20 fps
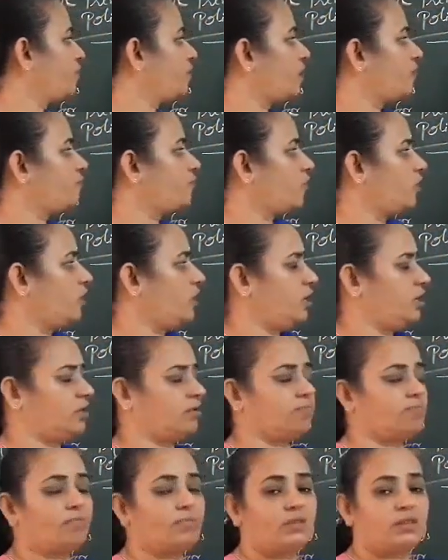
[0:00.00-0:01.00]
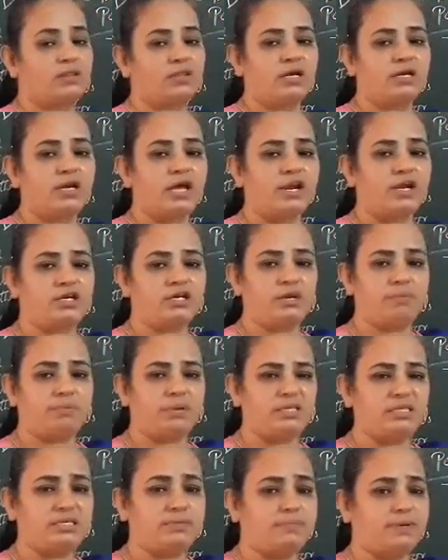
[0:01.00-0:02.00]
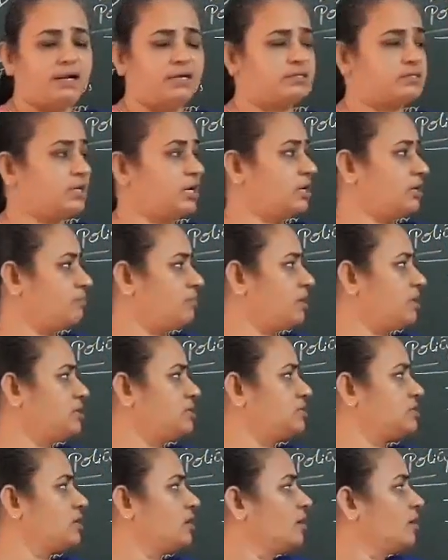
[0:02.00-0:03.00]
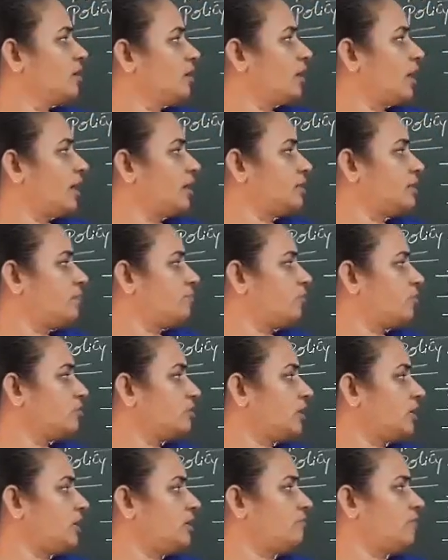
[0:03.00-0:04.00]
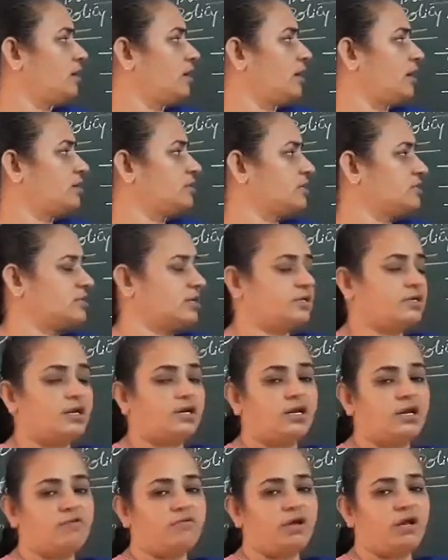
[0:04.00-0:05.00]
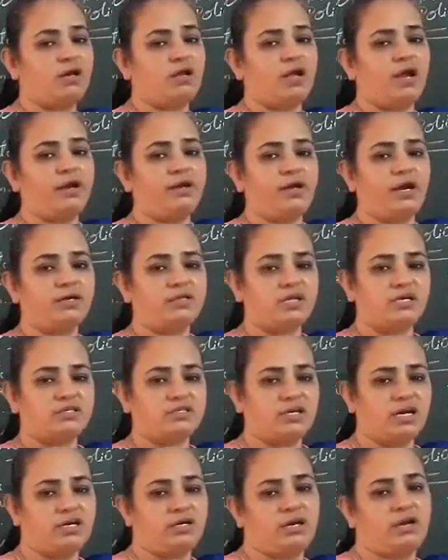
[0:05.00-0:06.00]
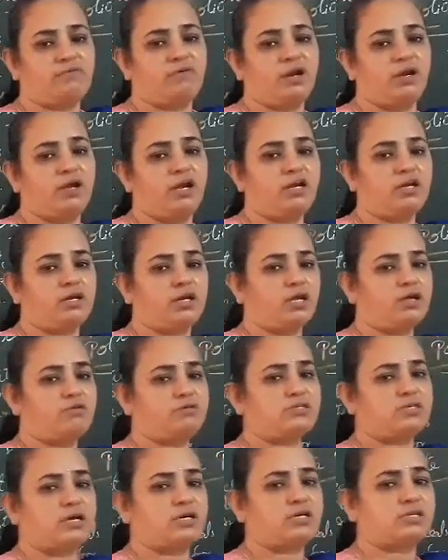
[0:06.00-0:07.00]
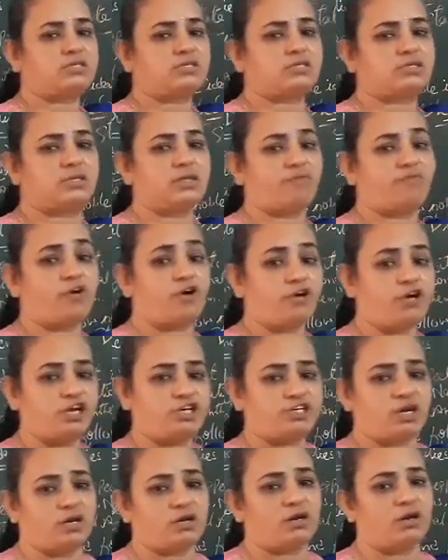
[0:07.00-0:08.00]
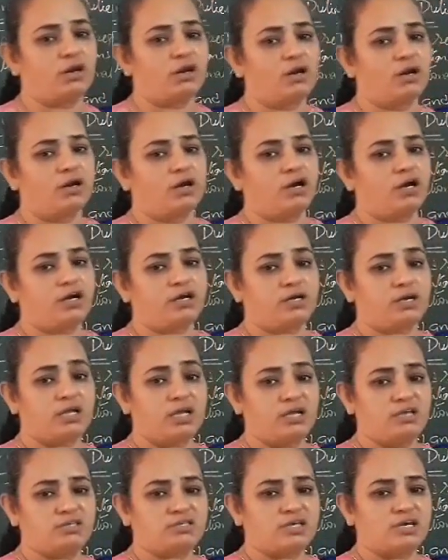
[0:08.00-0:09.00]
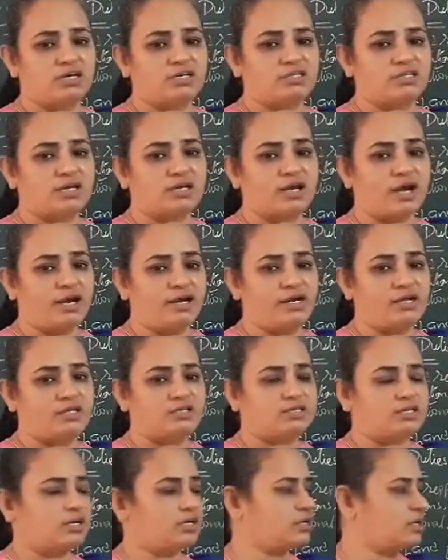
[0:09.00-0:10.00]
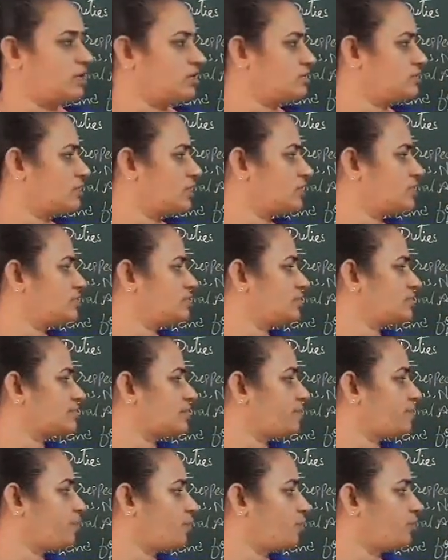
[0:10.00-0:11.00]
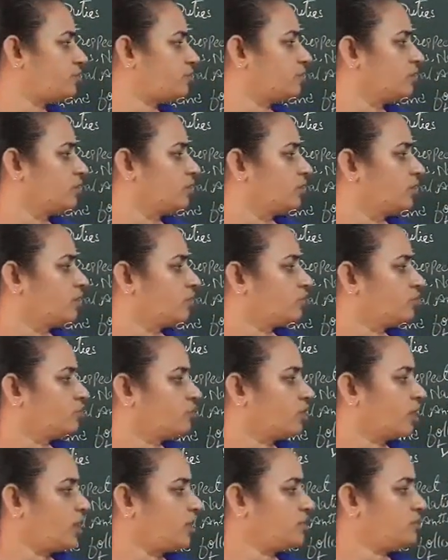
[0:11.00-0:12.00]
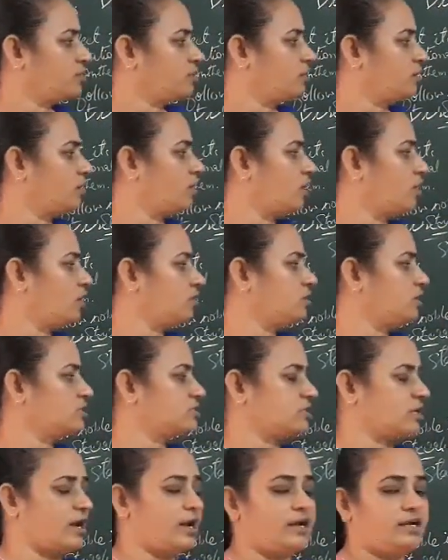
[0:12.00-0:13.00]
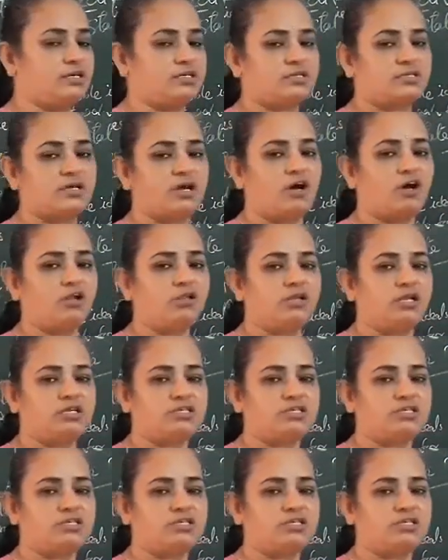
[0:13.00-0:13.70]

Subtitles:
are following the directive principles, it means at both the level, at the central level and at the state level, it gives us the foundation, it gives us the guidance, it gives us the support to get all these rights, all these